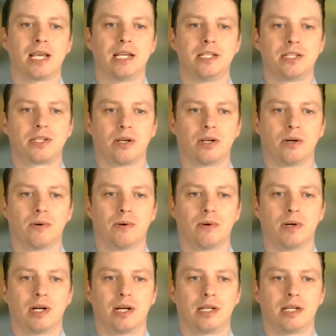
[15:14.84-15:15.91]
And
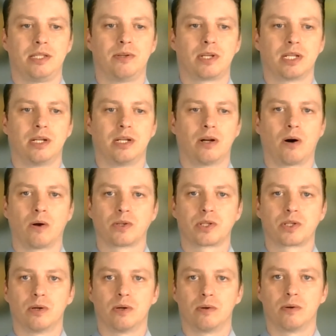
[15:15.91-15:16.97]
so you can
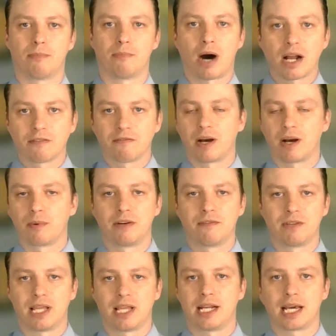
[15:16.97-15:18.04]
also modify
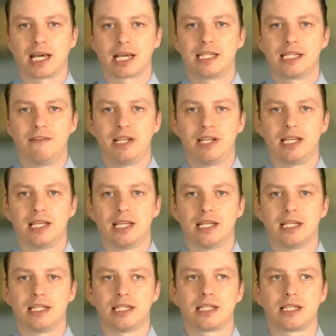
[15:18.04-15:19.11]
whatever that activity
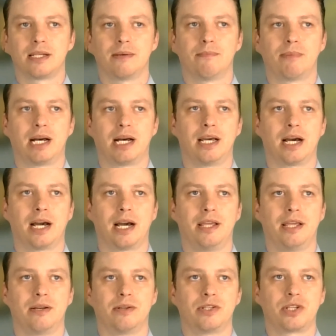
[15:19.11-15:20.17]
is by
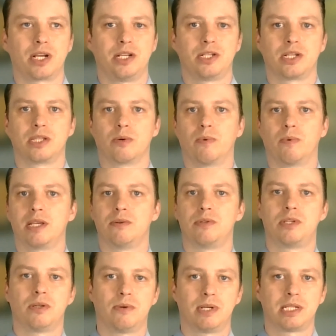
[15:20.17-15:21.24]
either changing the way you
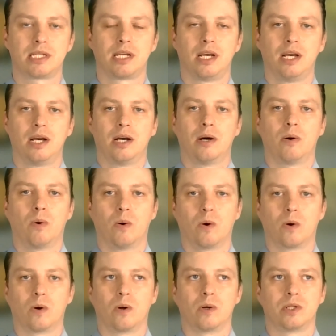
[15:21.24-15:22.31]
do it
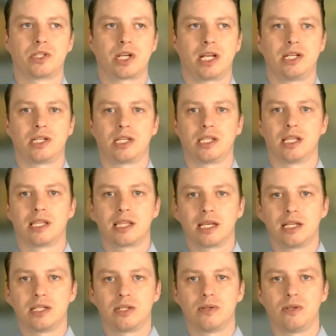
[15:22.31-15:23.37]
or changing the
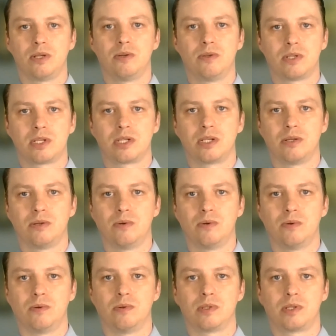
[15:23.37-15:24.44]
things you use
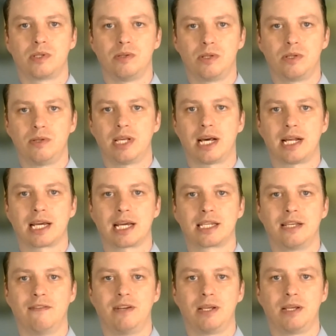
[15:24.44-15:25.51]
to do that
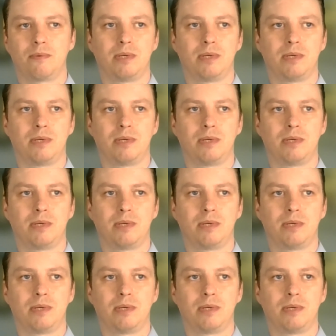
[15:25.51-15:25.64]
activity.